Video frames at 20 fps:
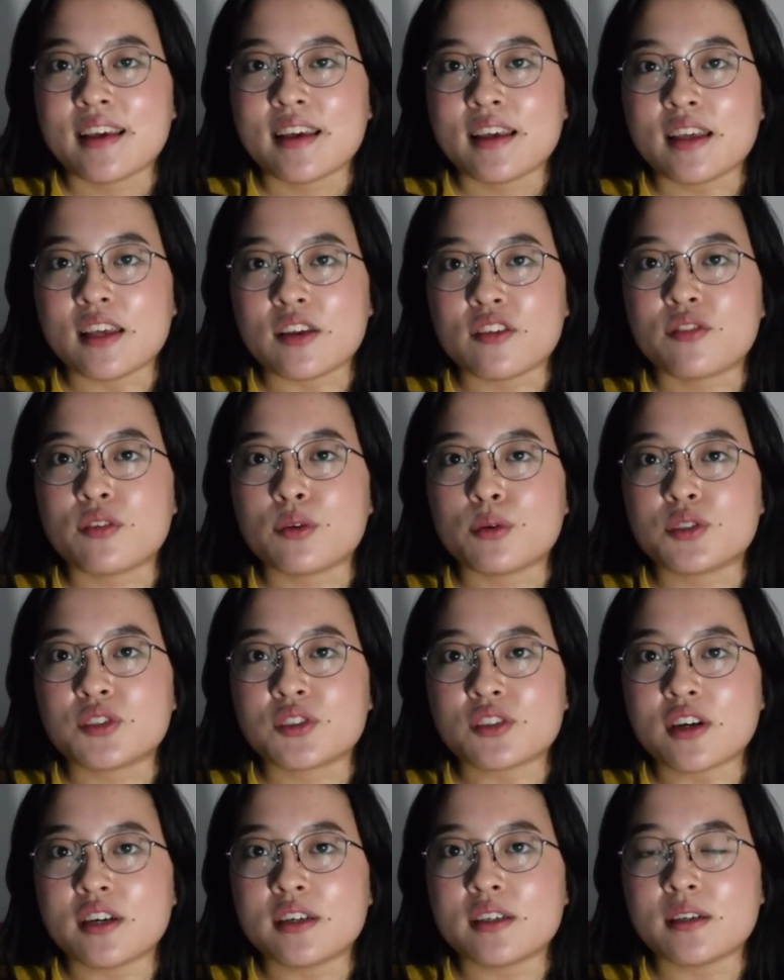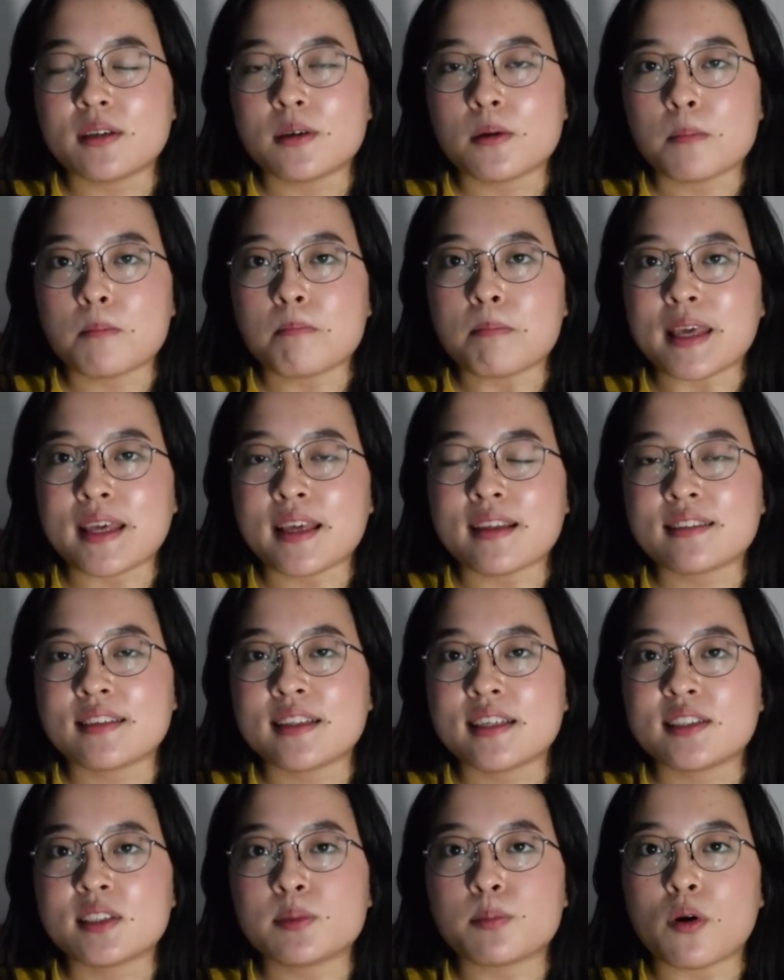if you start making
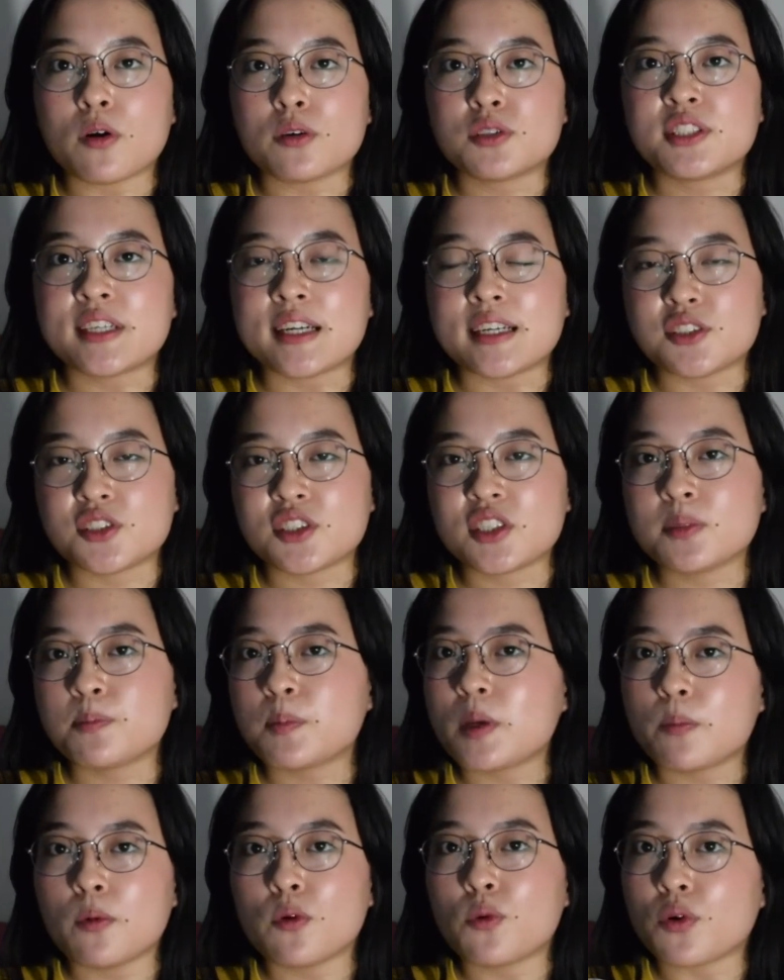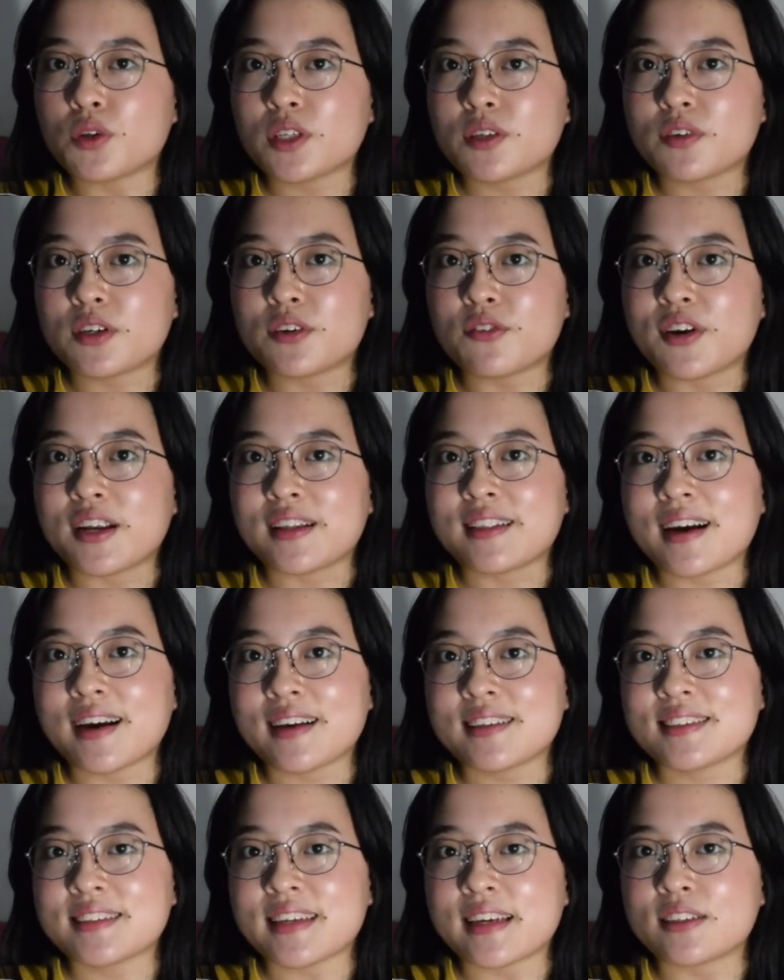these small changes, people won't even
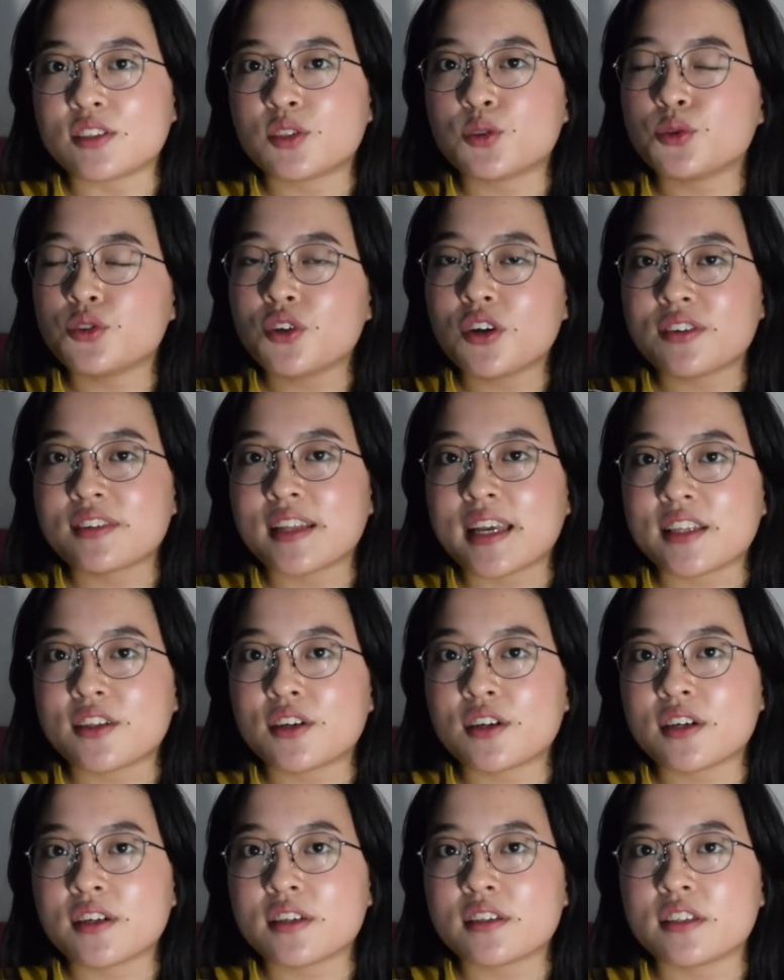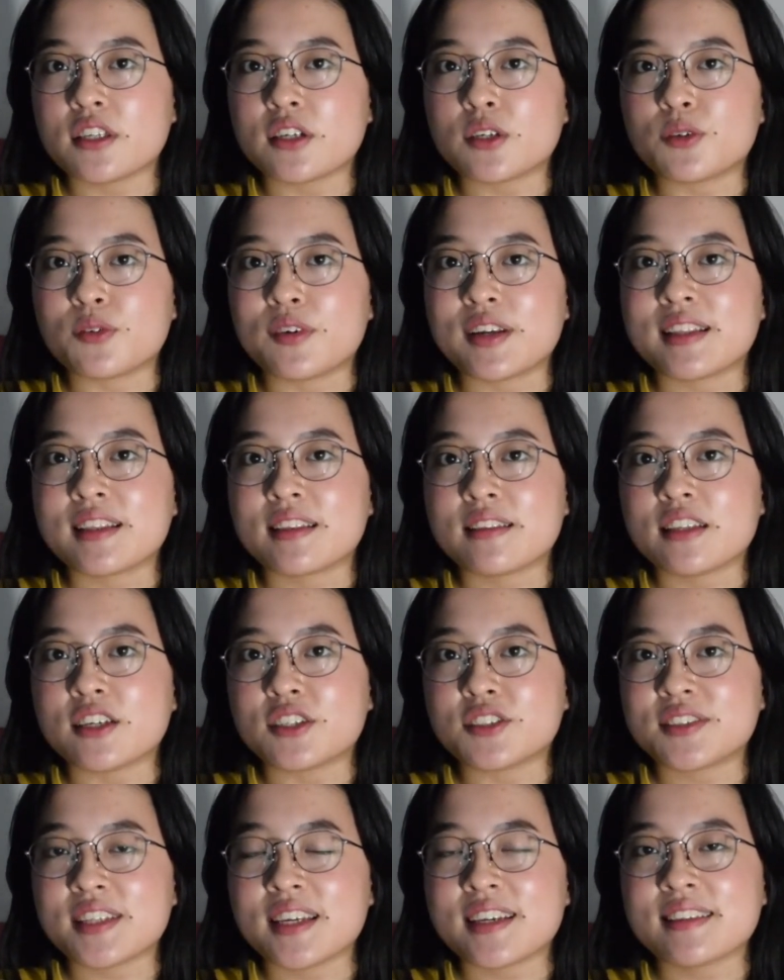realize, and sooner or later,
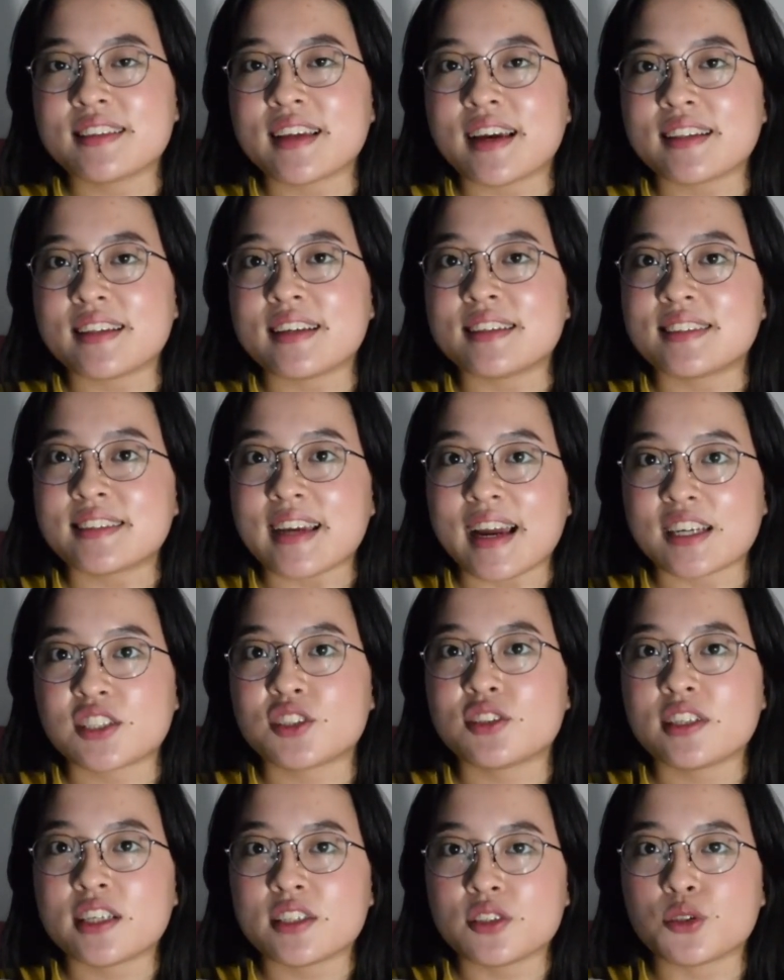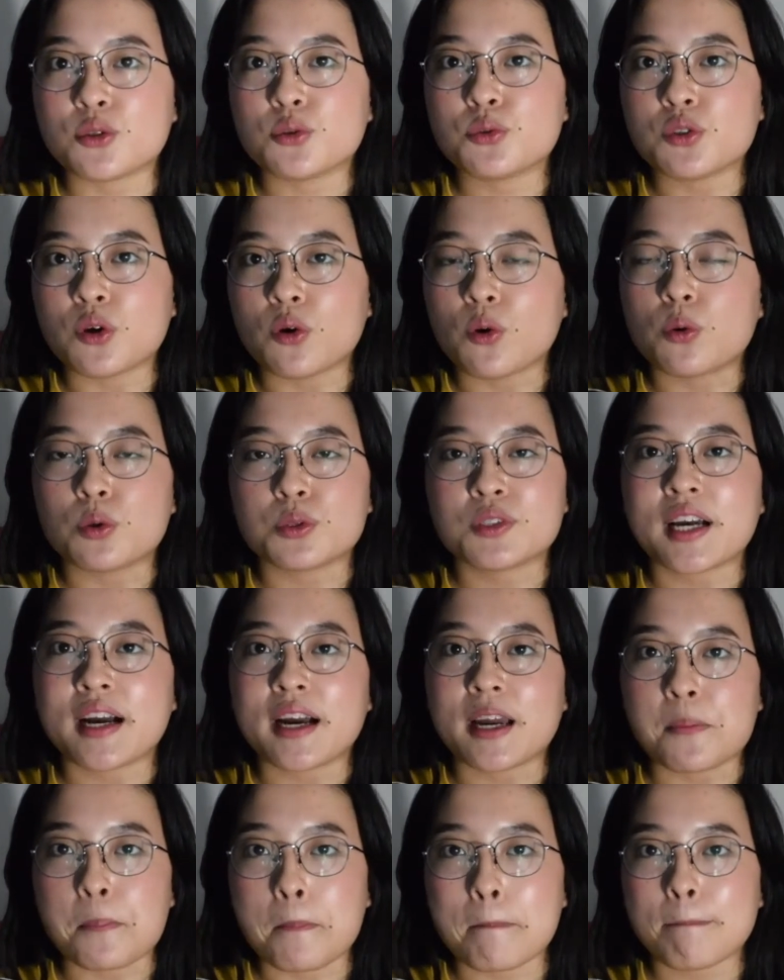they'll think that it's actually you the whole
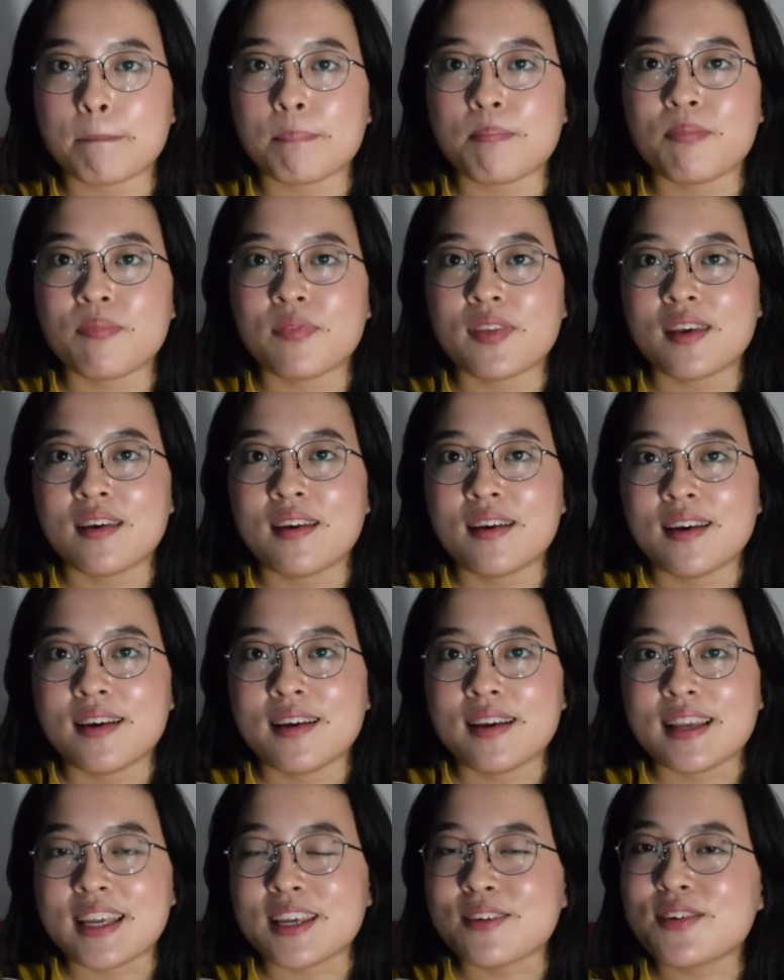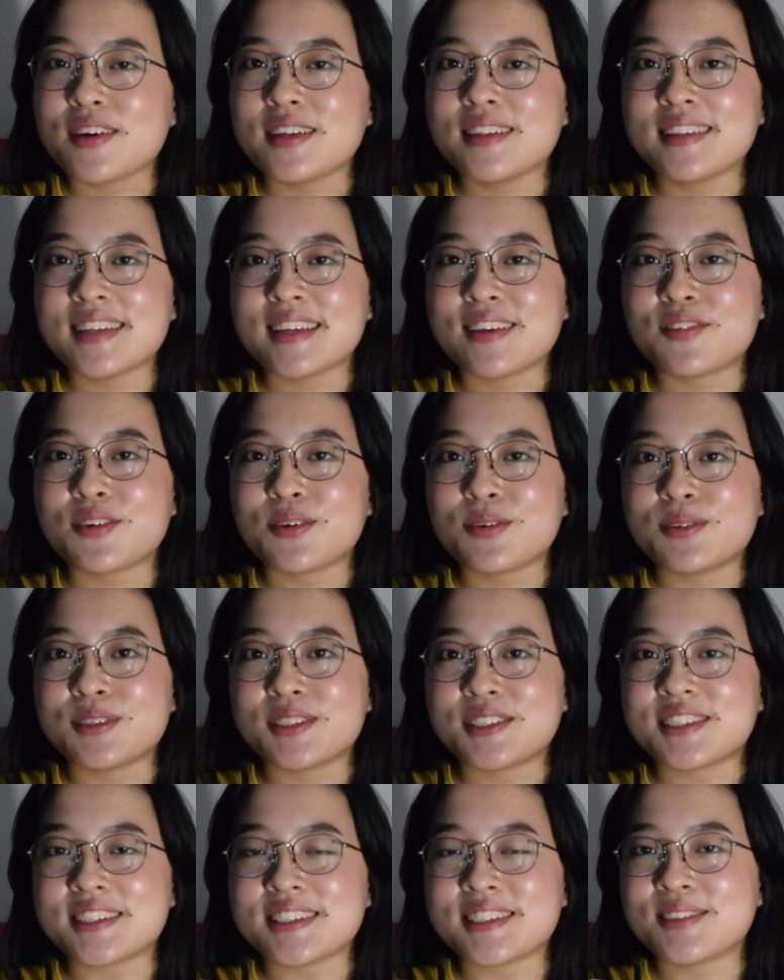time. Even if you're
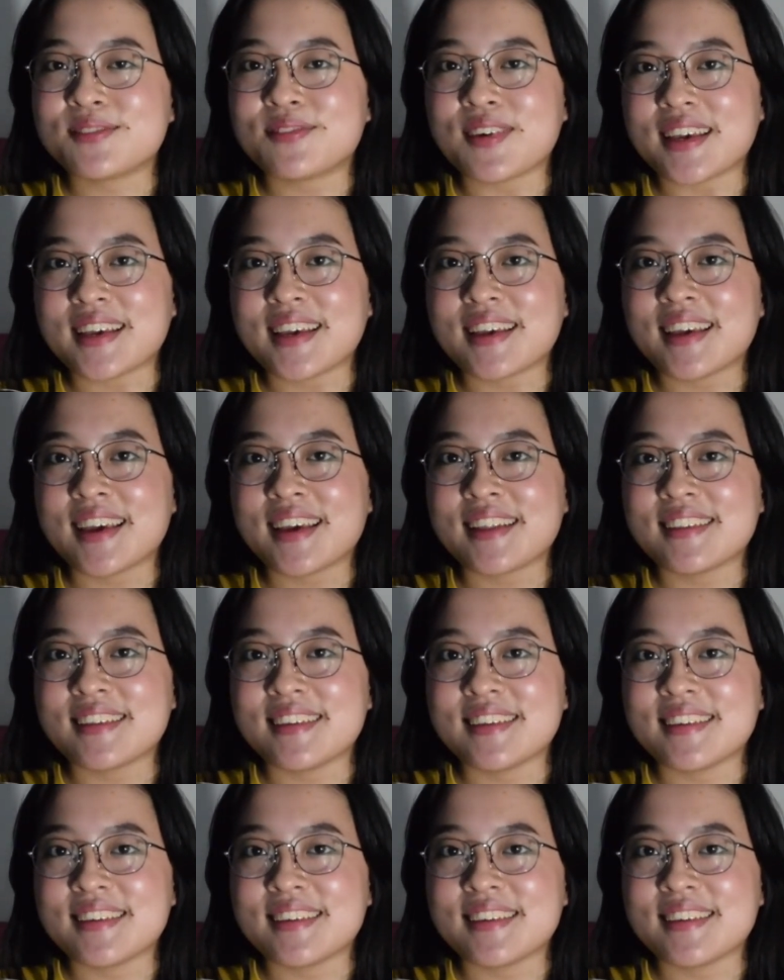just faking it,